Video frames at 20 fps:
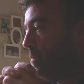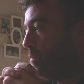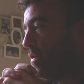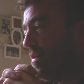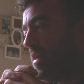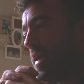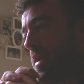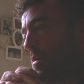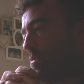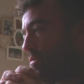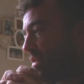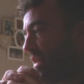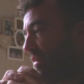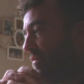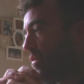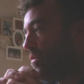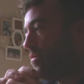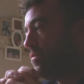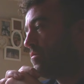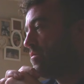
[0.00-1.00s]
But yeah, it was
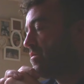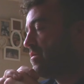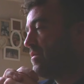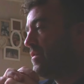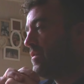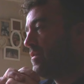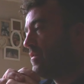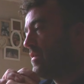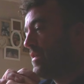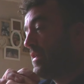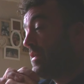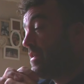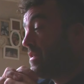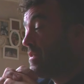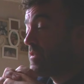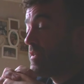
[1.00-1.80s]
difficult, you know. And you